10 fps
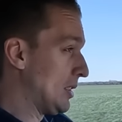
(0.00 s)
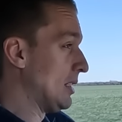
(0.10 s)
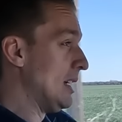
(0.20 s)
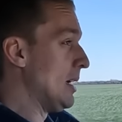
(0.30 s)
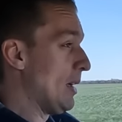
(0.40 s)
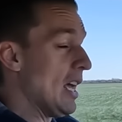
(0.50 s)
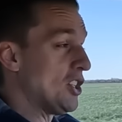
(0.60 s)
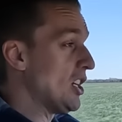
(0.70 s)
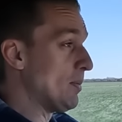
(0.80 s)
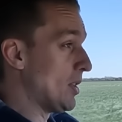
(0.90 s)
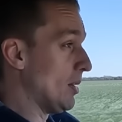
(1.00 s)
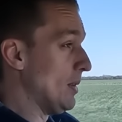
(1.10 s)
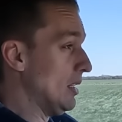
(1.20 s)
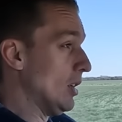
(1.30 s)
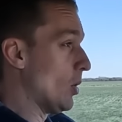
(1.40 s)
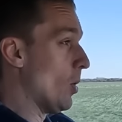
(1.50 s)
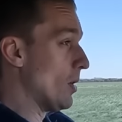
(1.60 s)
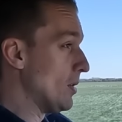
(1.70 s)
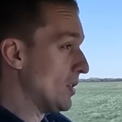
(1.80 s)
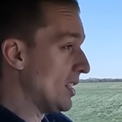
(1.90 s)
was catching up to them in the
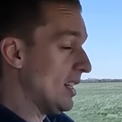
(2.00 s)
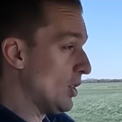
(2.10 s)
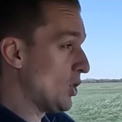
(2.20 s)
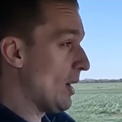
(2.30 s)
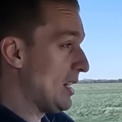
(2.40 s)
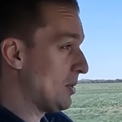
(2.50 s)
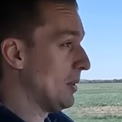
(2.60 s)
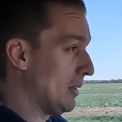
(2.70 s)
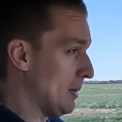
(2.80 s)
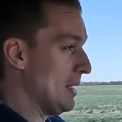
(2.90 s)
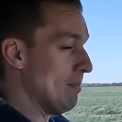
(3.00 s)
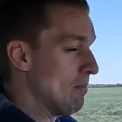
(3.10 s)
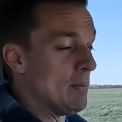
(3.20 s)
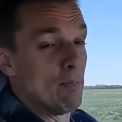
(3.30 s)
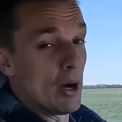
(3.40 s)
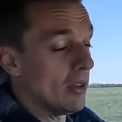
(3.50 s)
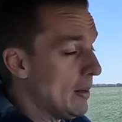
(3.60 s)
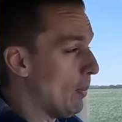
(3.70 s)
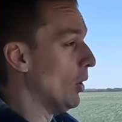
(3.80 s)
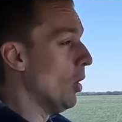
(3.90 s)
corners and in the straights. Well,
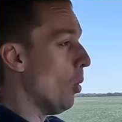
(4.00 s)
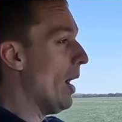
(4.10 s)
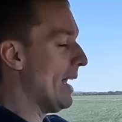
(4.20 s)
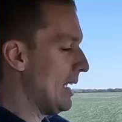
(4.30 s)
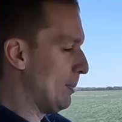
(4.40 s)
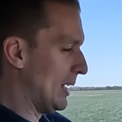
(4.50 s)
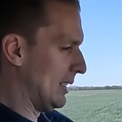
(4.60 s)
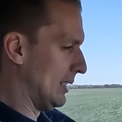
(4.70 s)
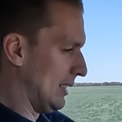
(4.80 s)
barely pull away, but